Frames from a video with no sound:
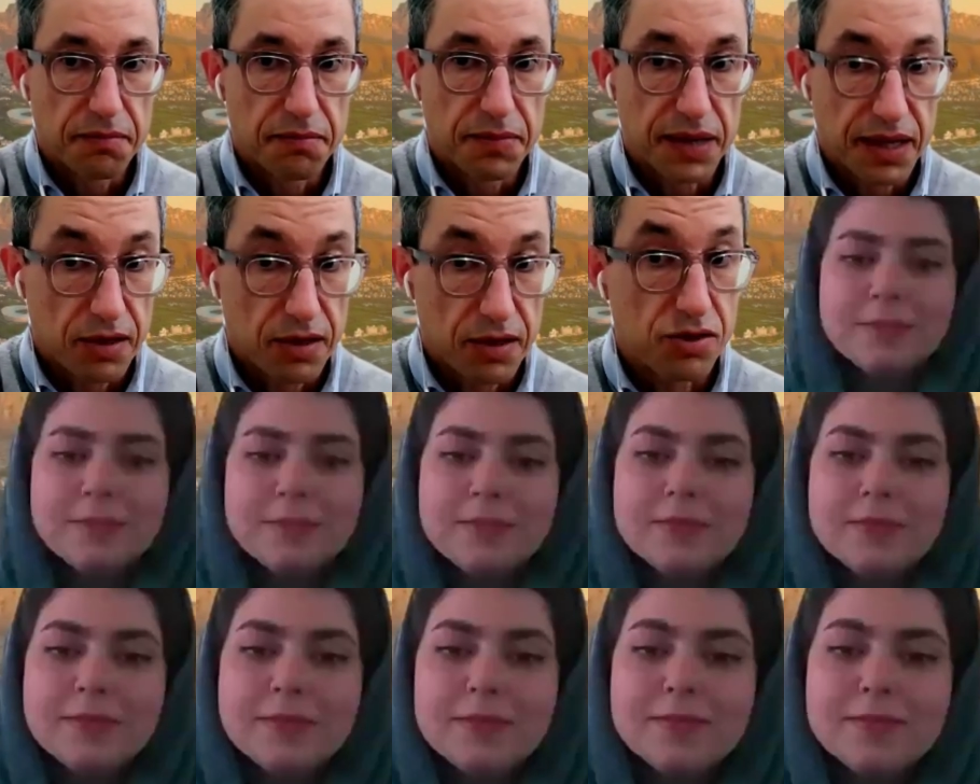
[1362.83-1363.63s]
because
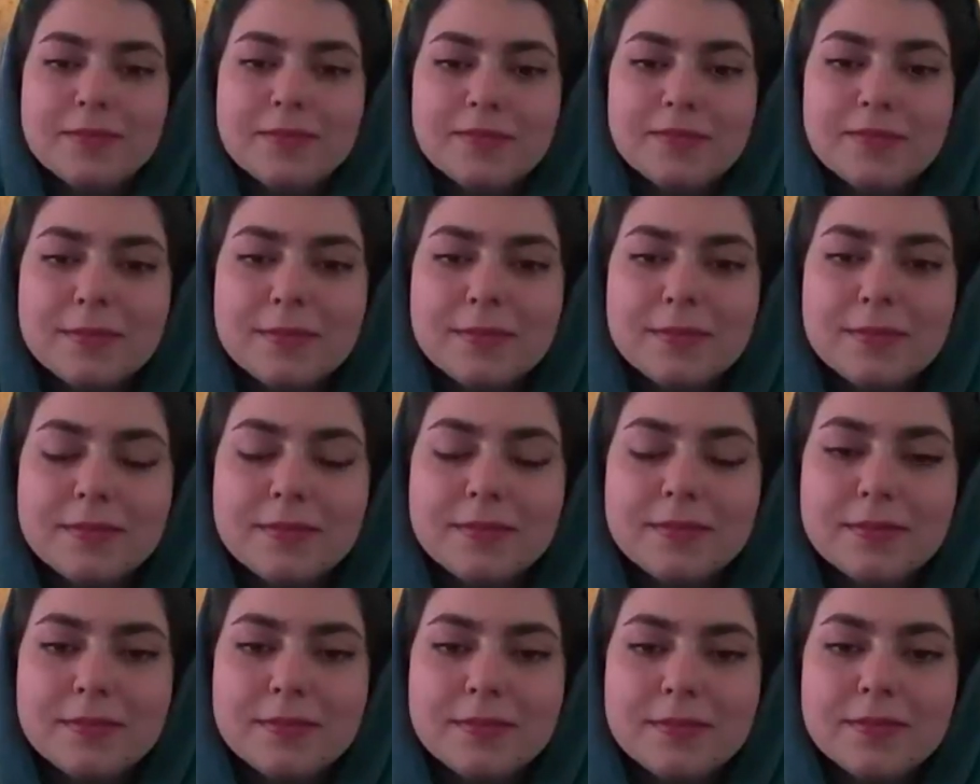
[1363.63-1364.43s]
I finally
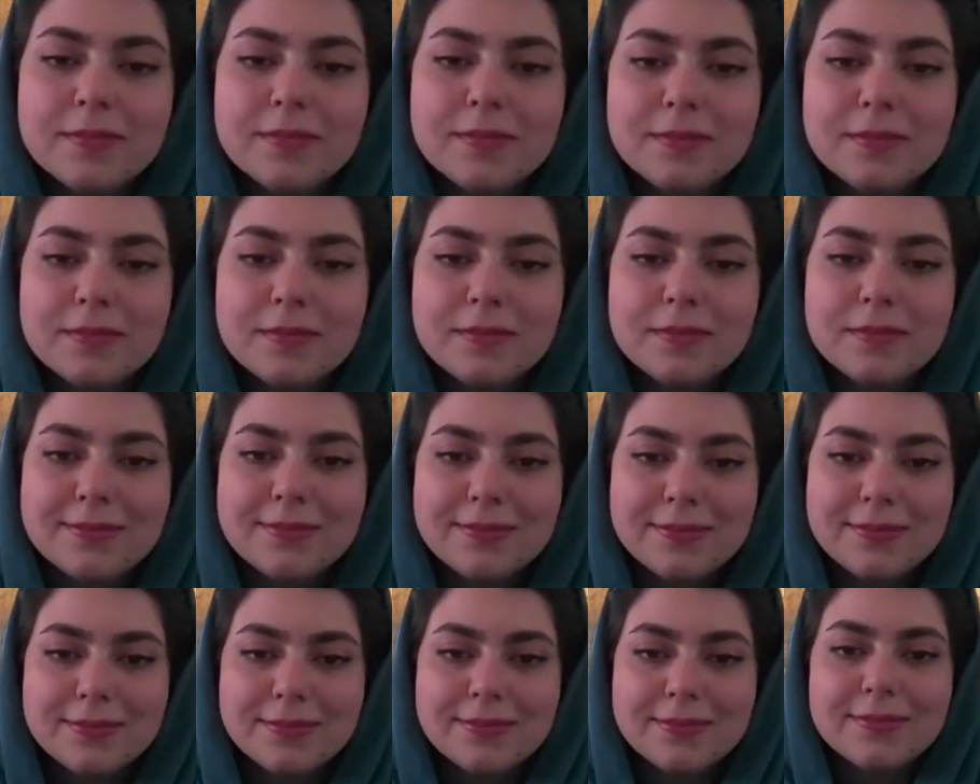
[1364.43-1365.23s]
delivered.
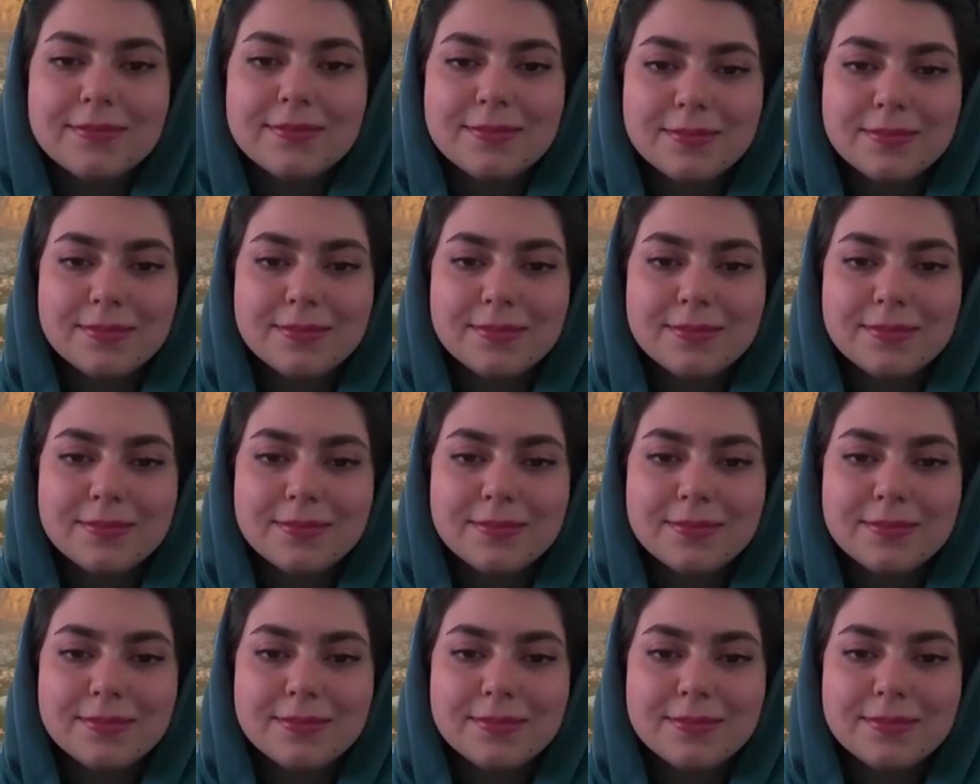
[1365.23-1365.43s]
And